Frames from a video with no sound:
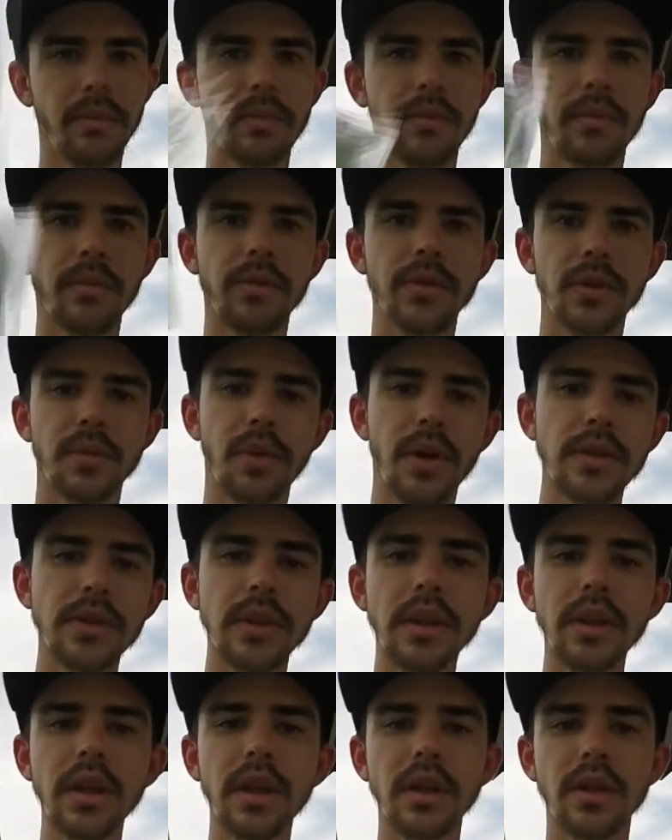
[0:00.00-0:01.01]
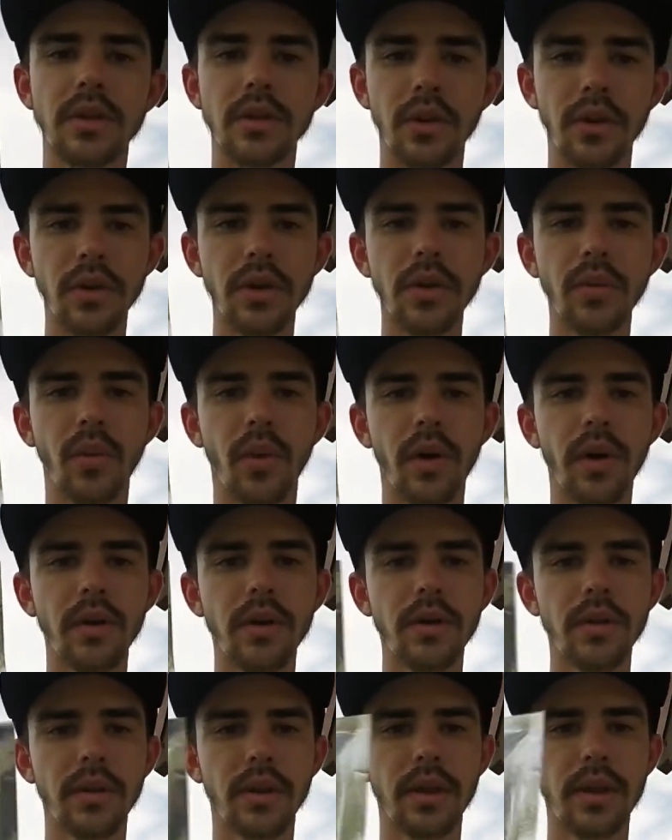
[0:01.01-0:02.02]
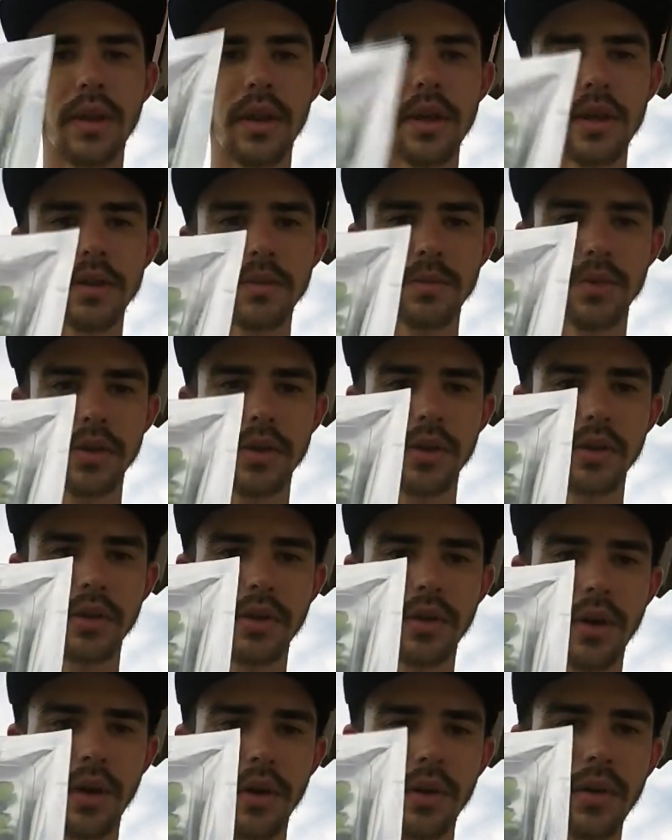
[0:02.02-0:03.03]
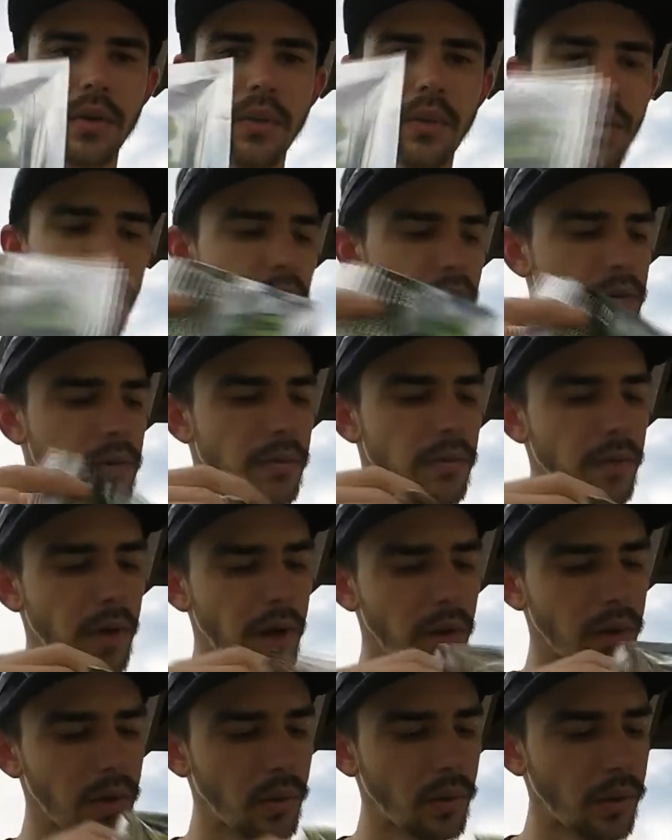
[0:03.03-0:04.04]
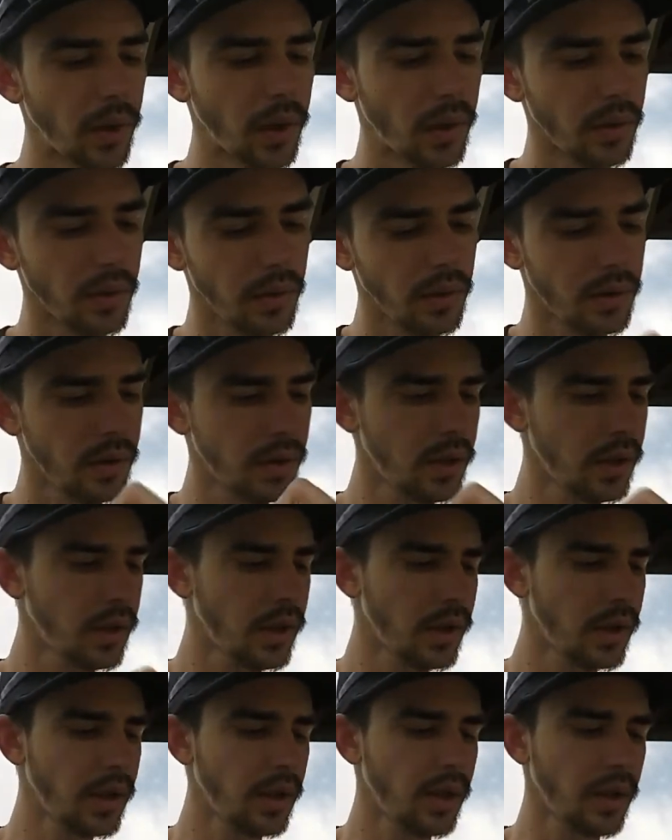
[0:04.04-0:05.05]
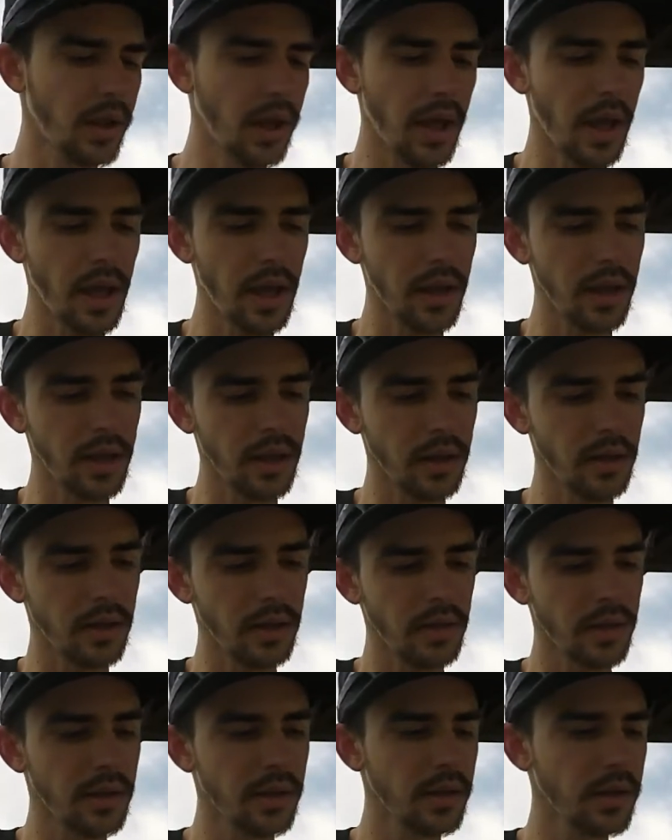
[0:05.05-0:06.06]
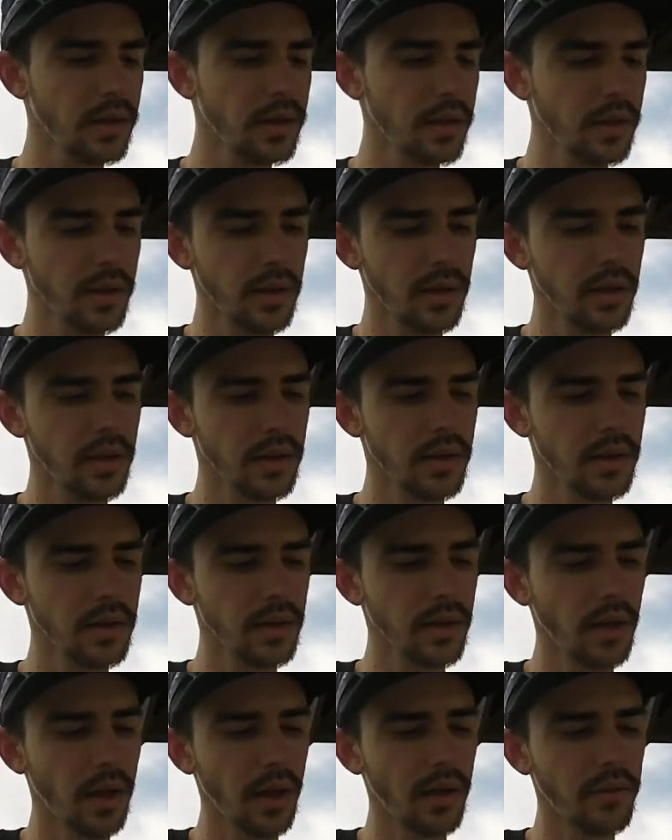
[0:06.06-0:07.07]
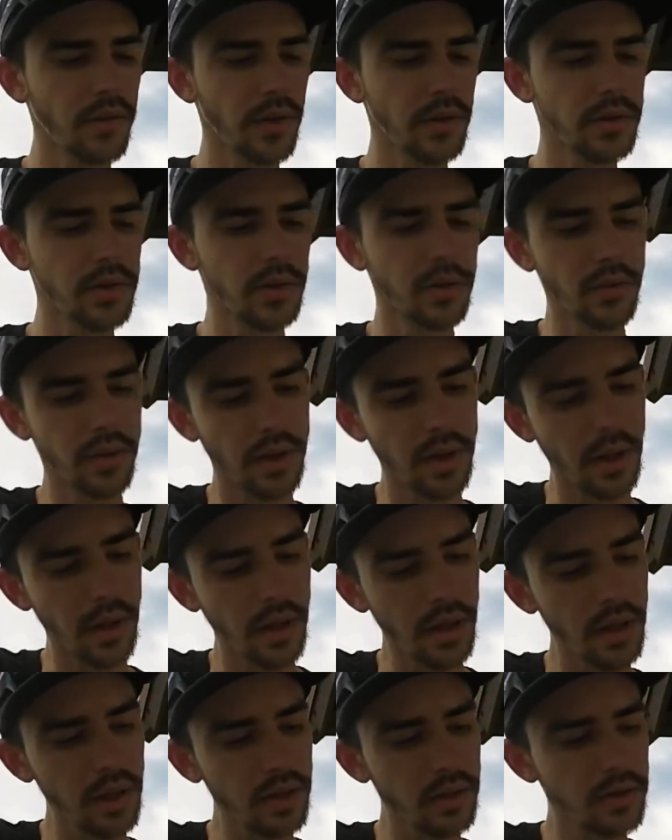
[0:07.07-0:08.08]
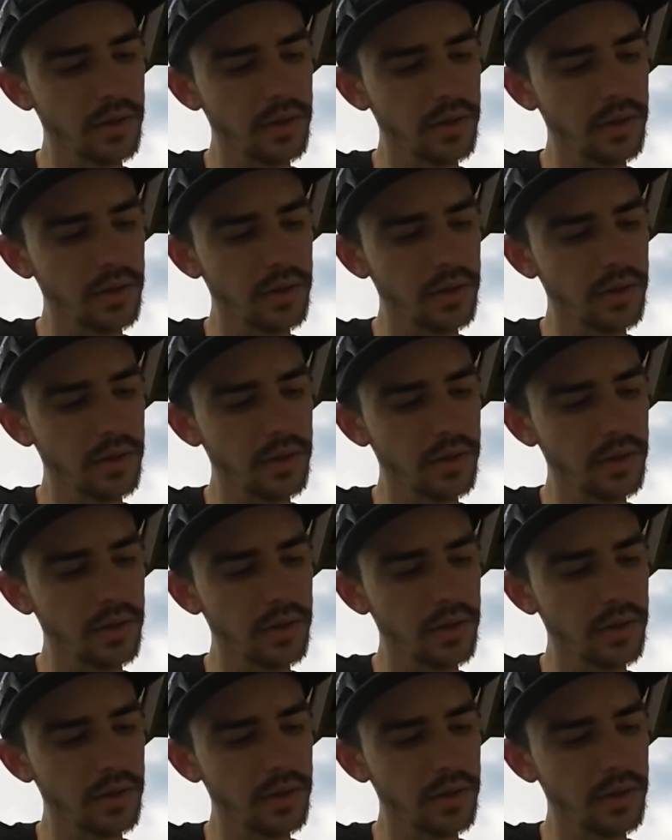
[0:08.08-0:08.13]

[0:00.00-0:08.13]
Surprisingly, in dirty water, this particular color works very well. And I've also got